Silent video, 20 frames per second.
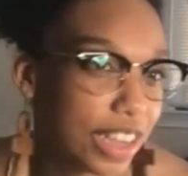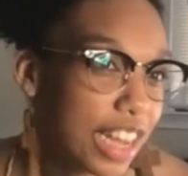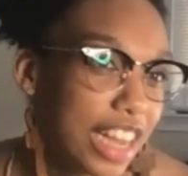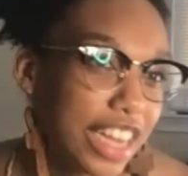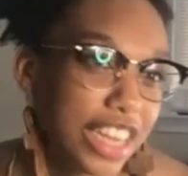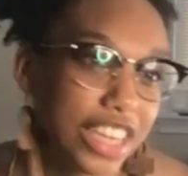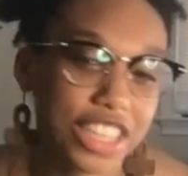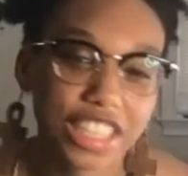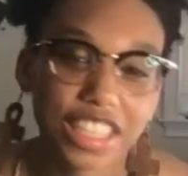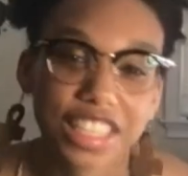
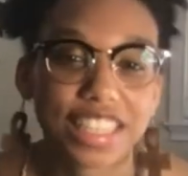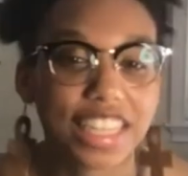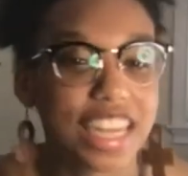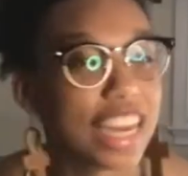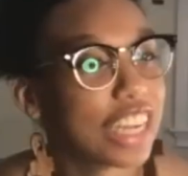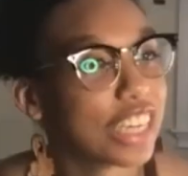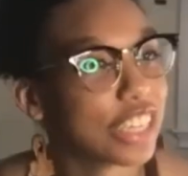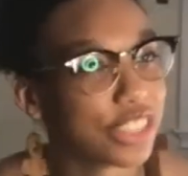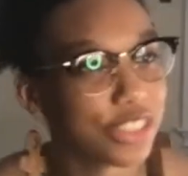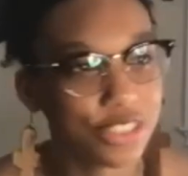I
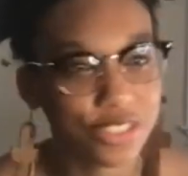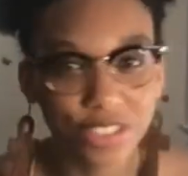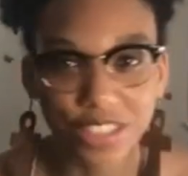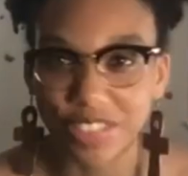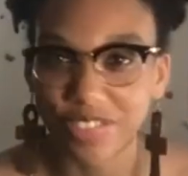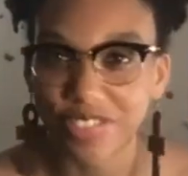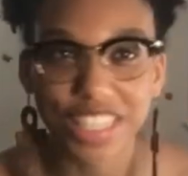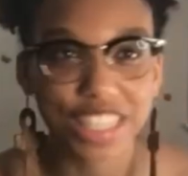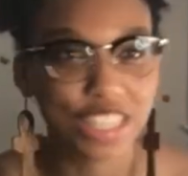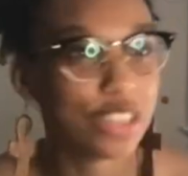understand you and
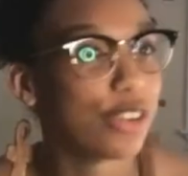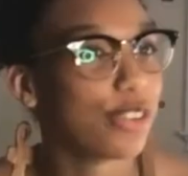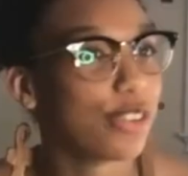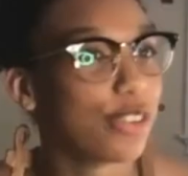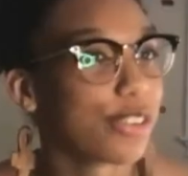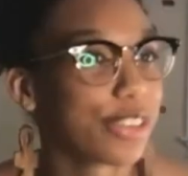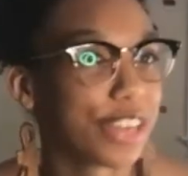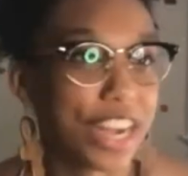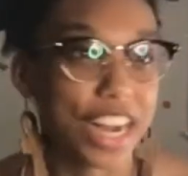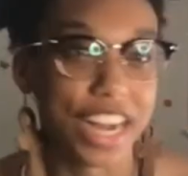me
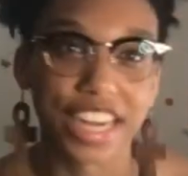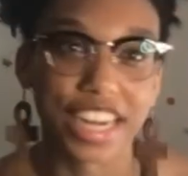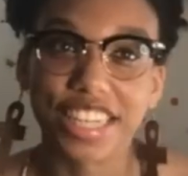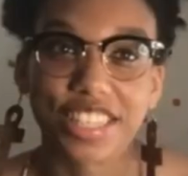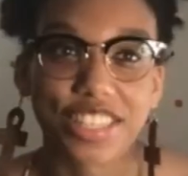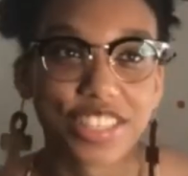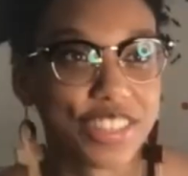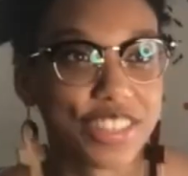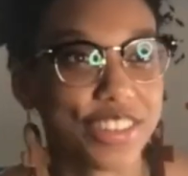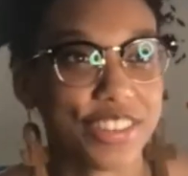don't got it.
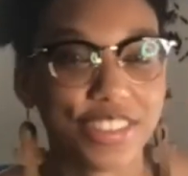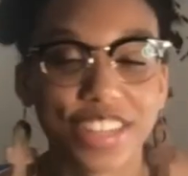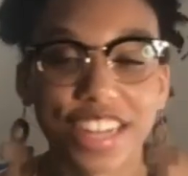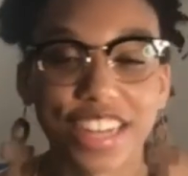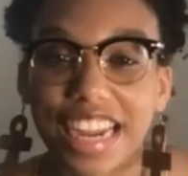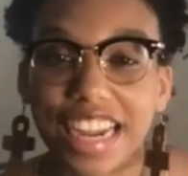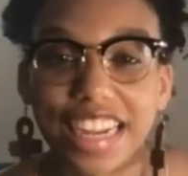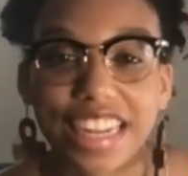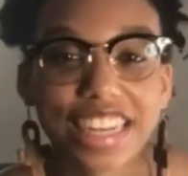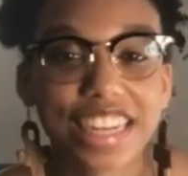So
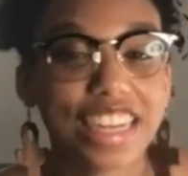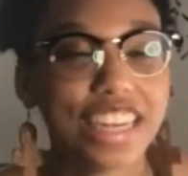like,